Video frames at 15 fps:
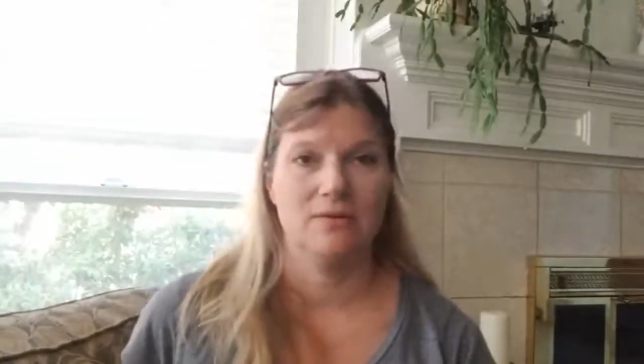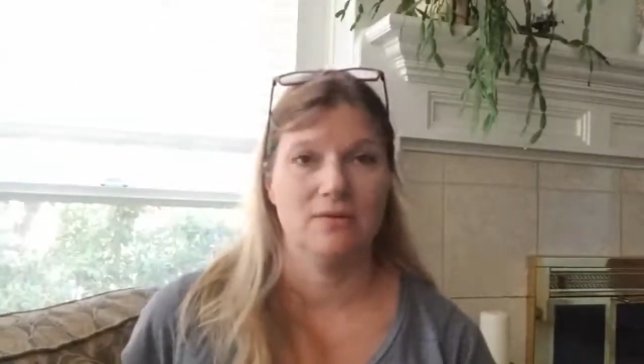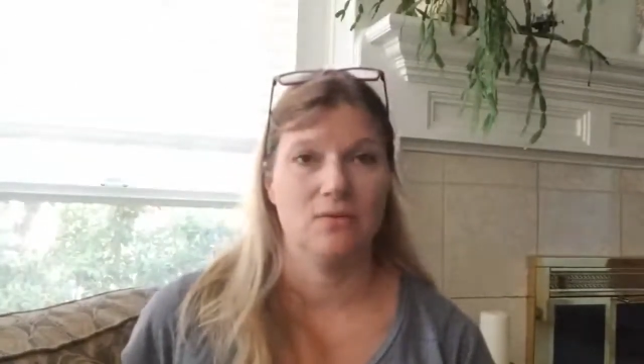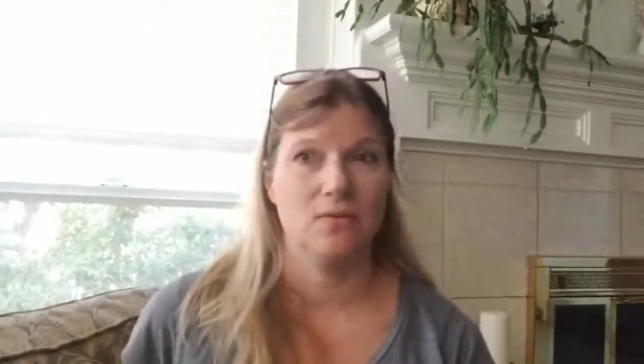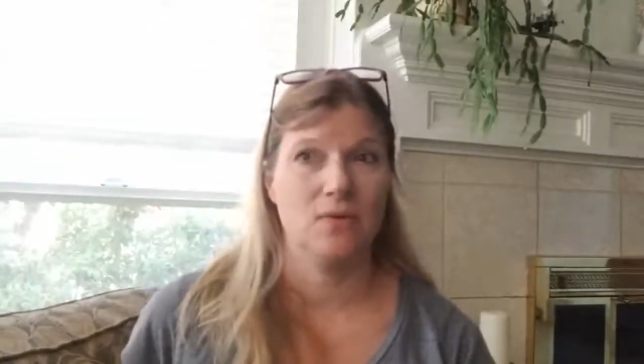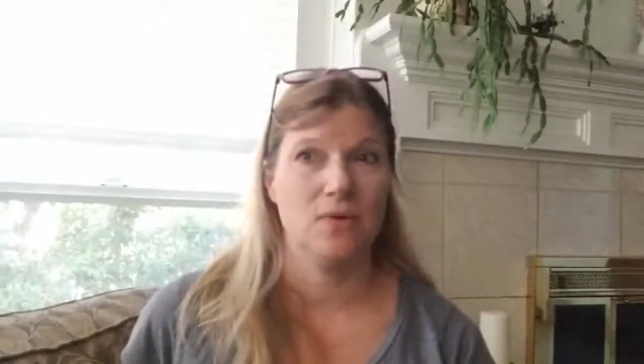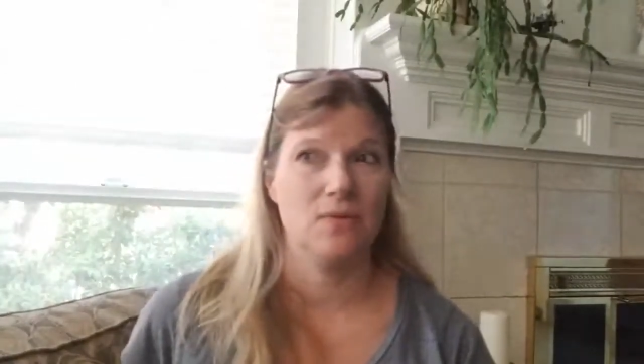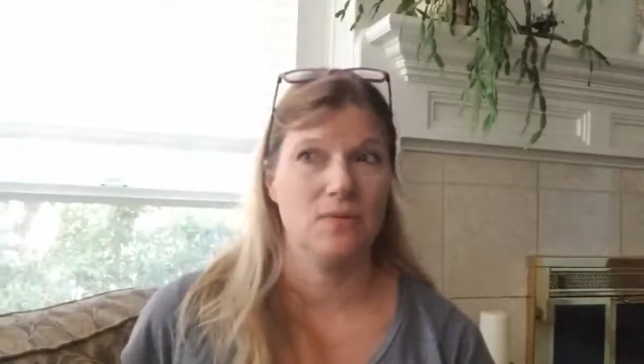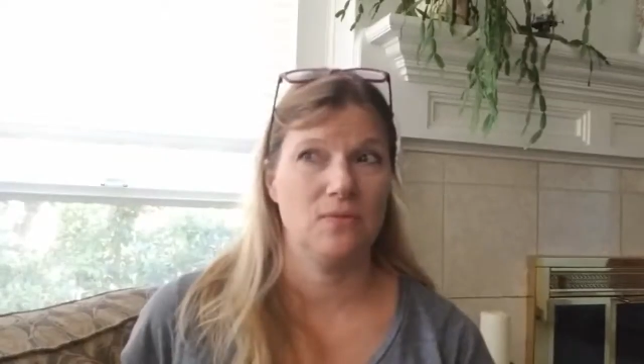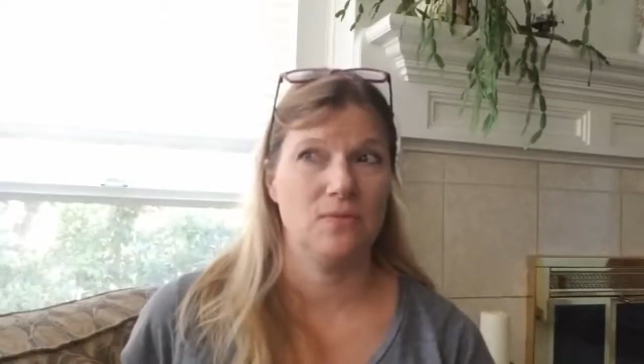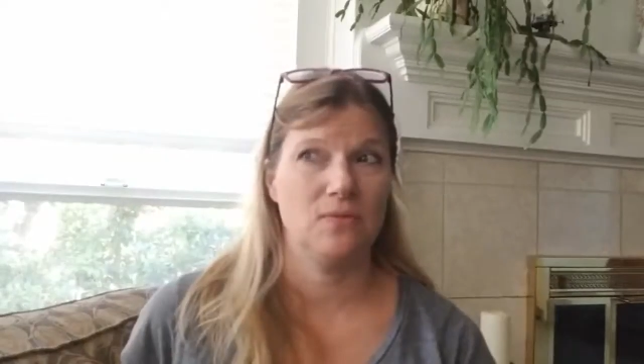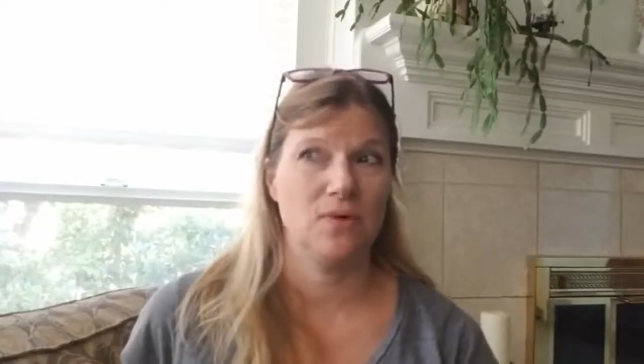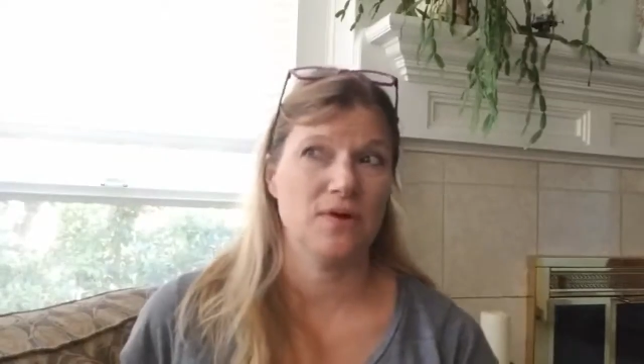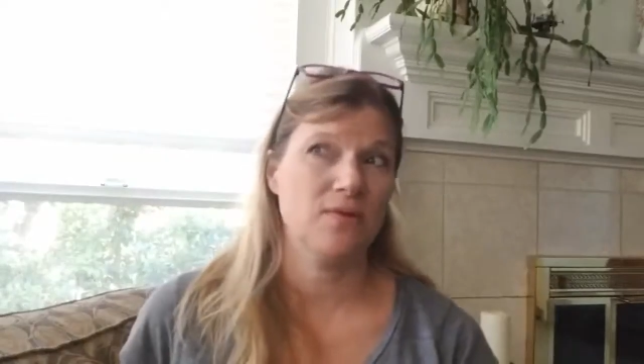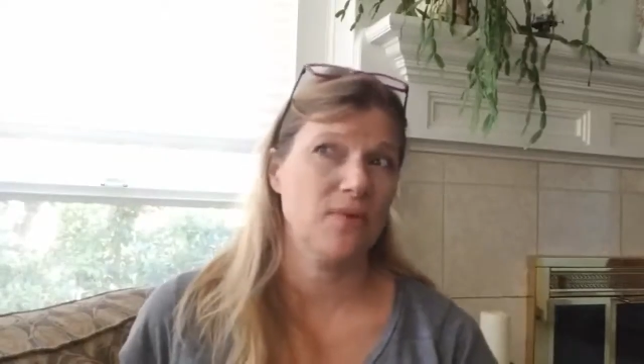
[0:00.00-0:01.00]
Well,
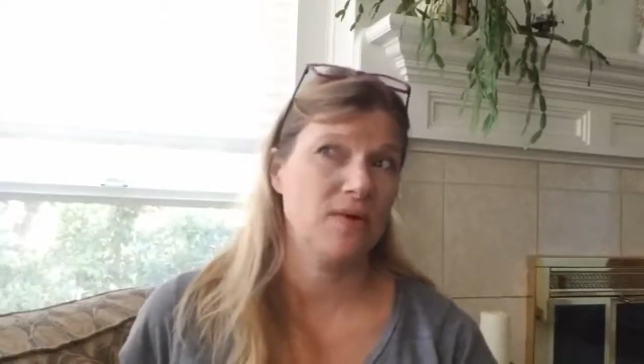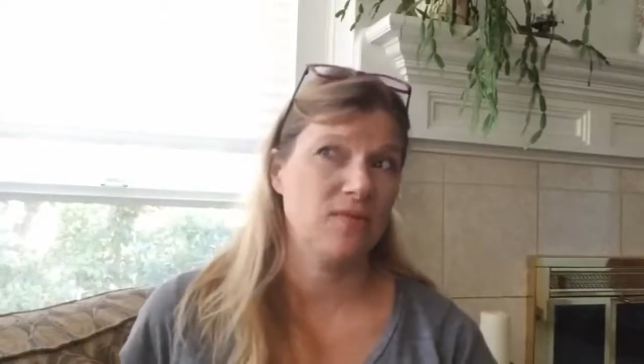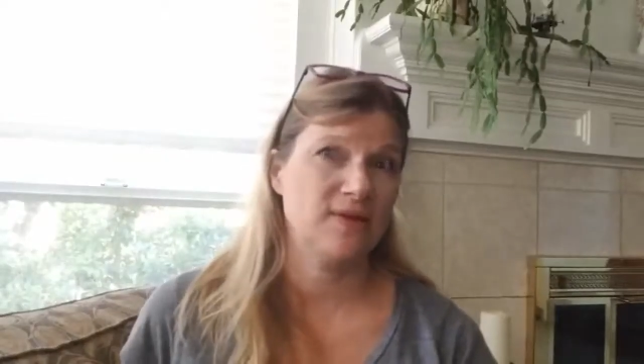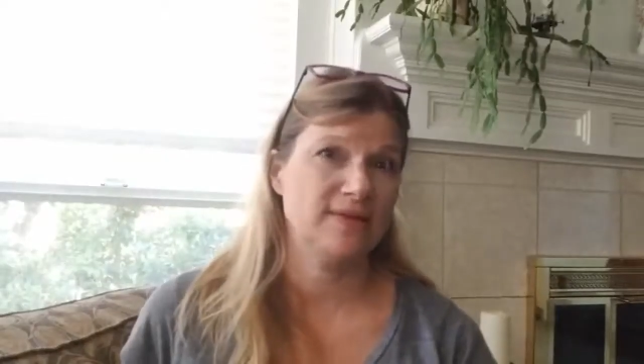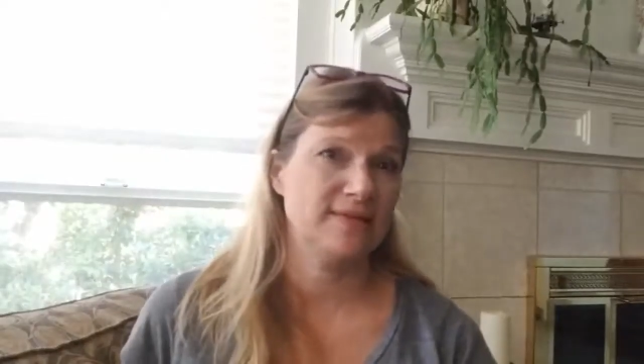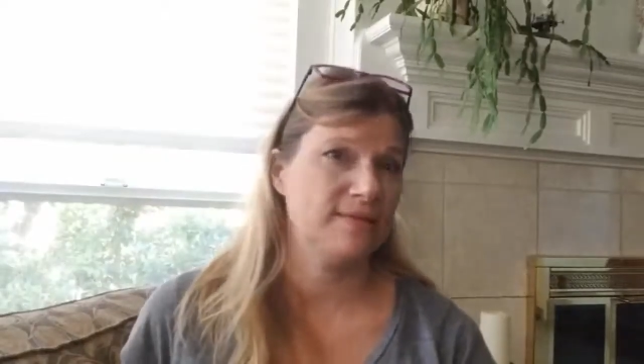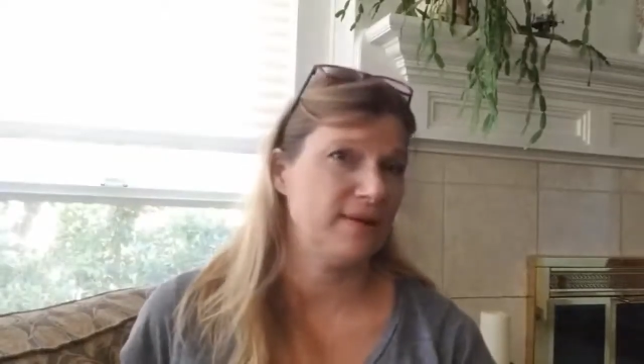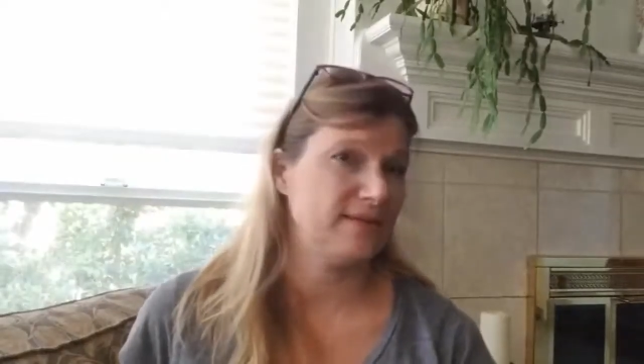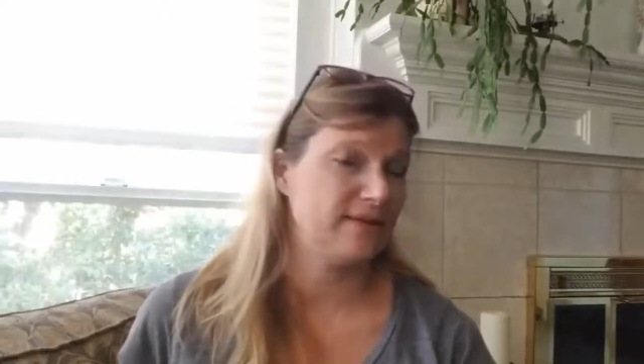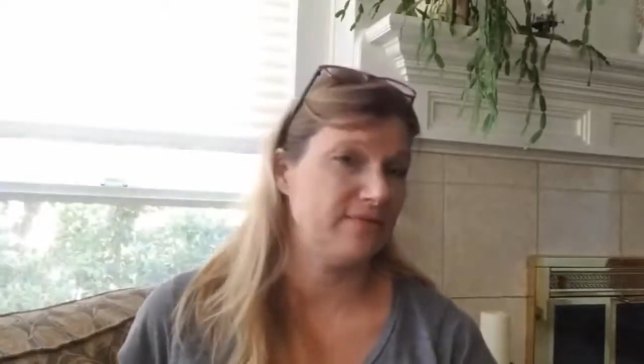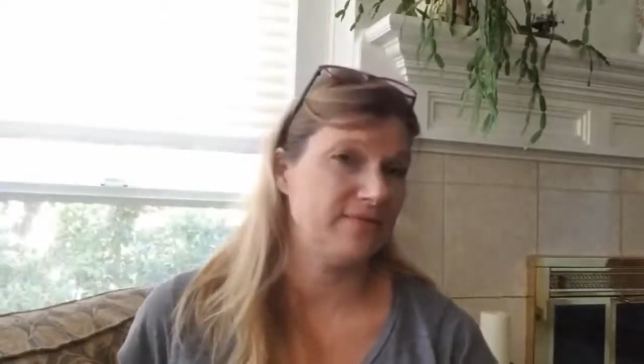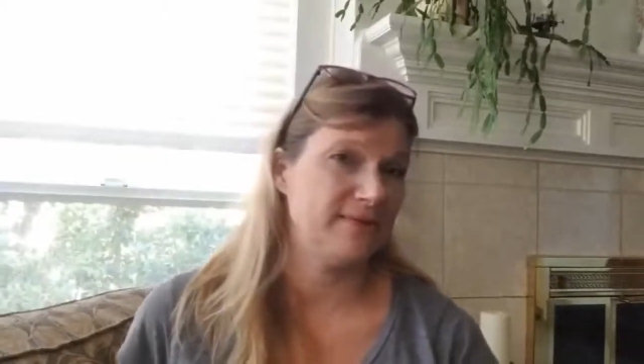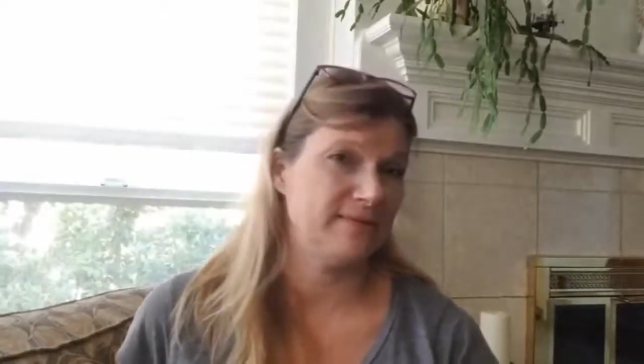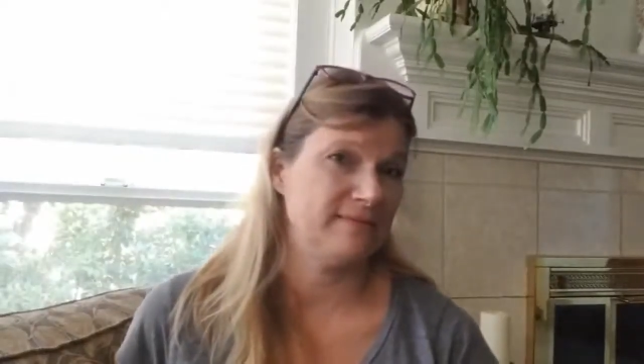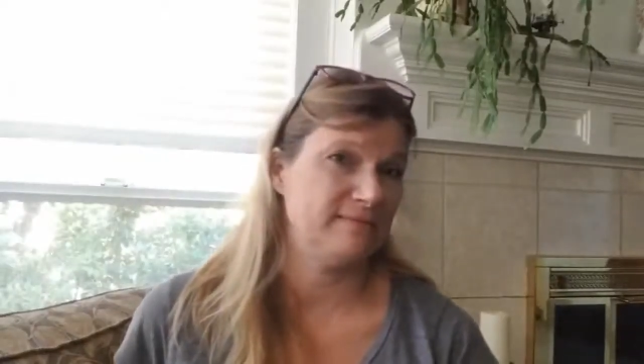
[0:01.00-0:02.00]
where do I want to see
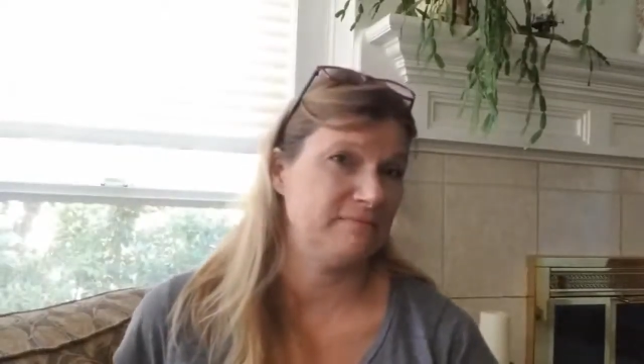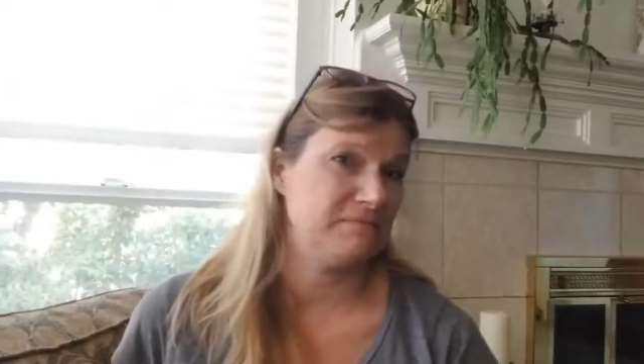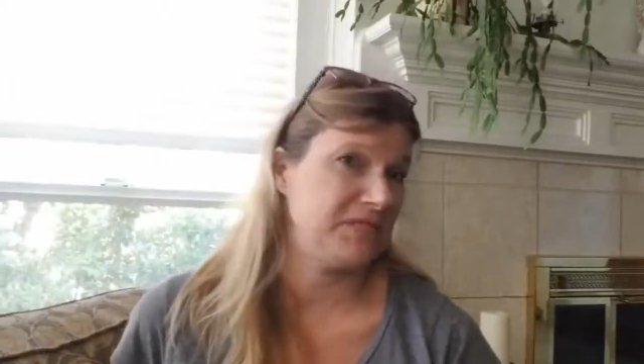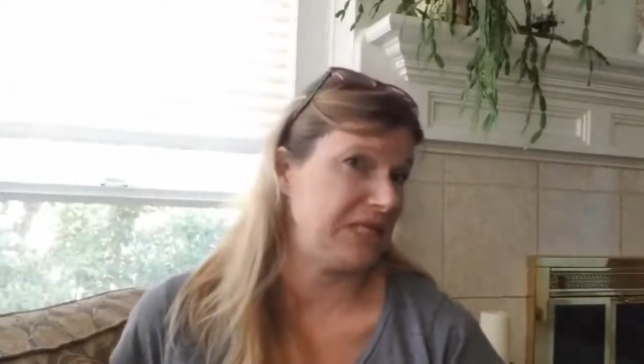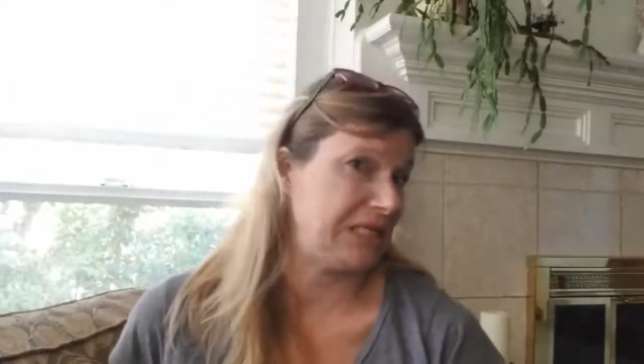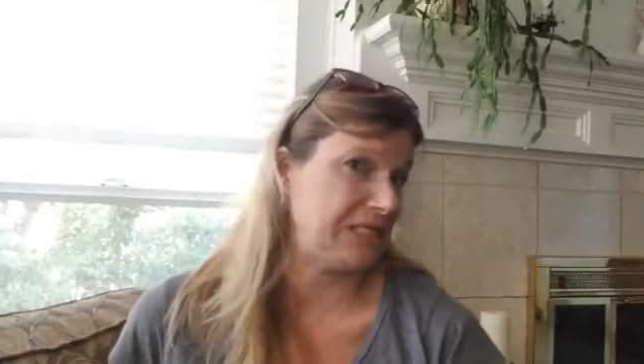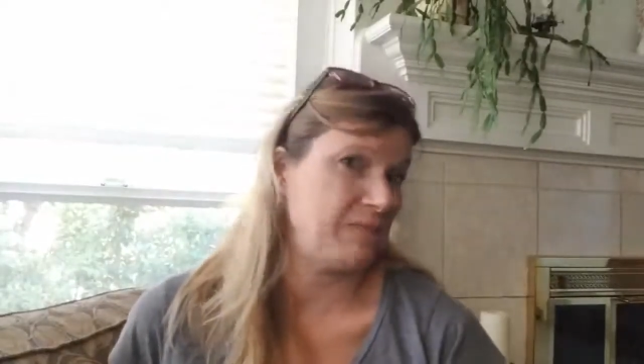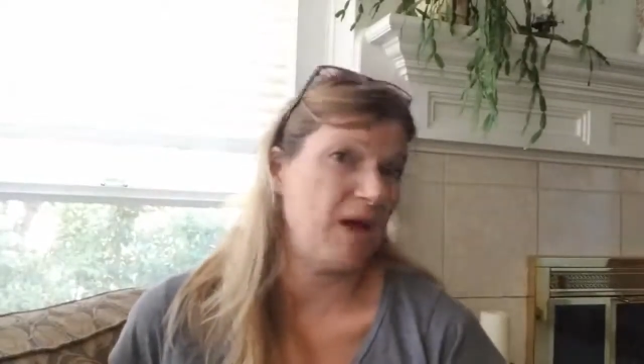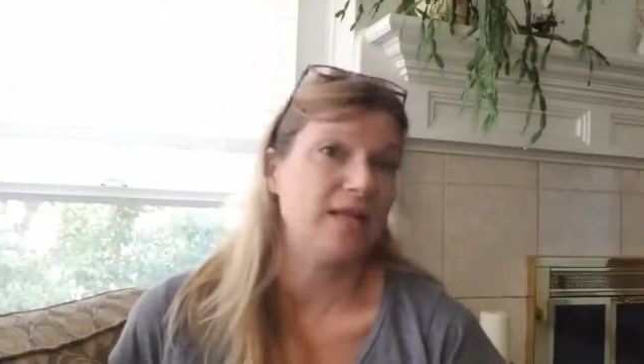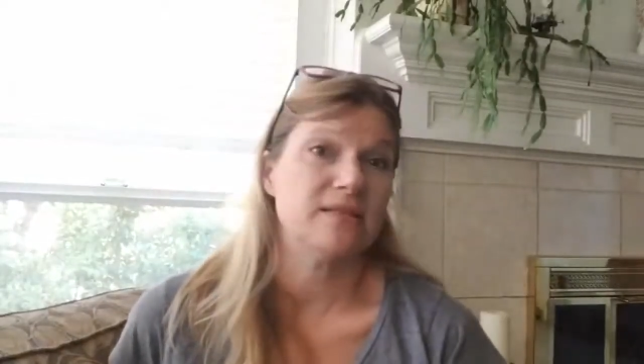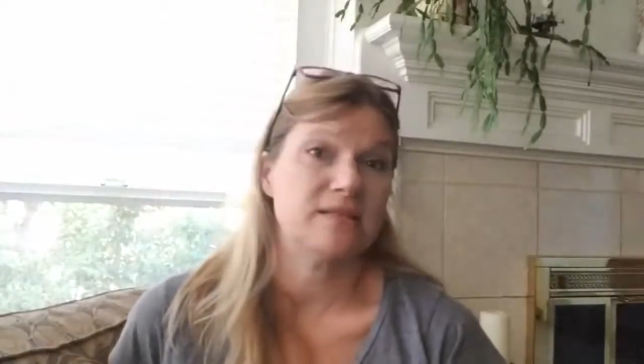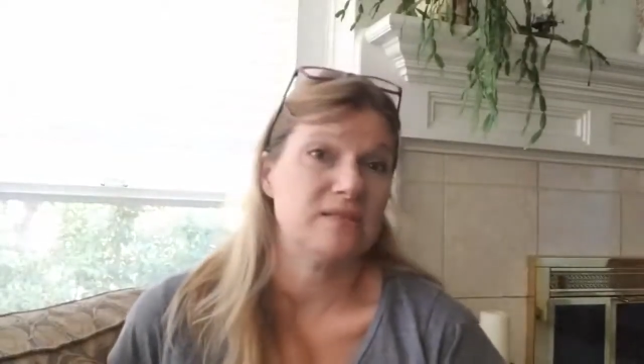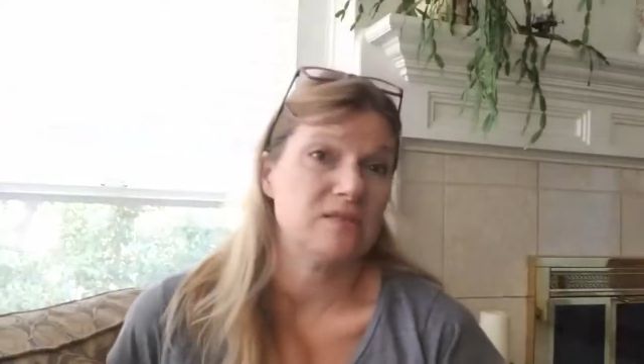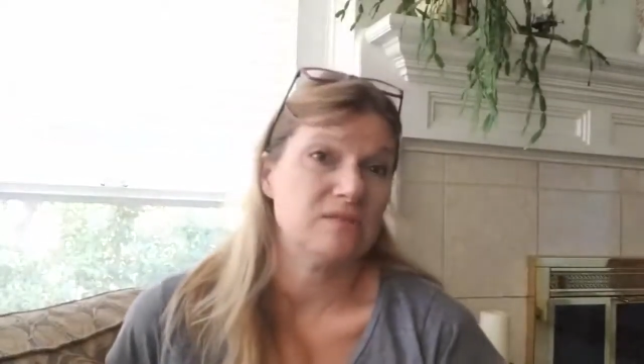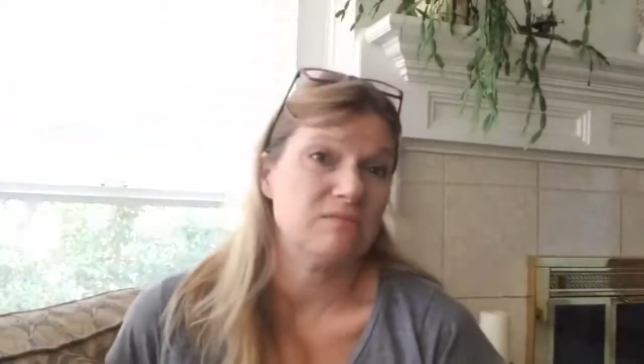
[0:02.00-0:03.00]
myself in 6
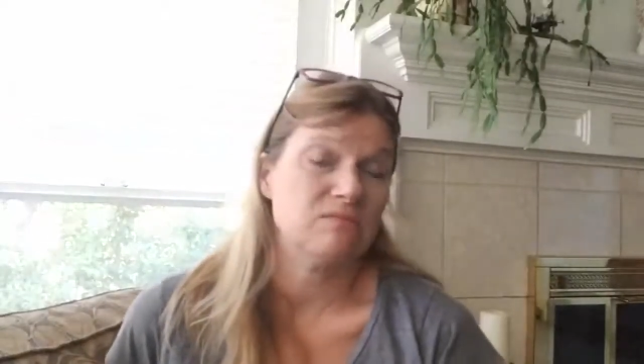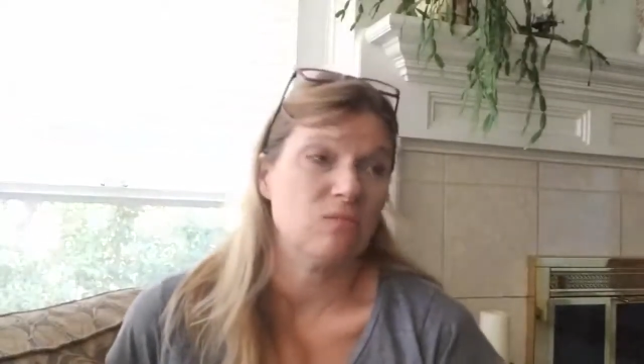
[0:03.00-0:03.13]
months?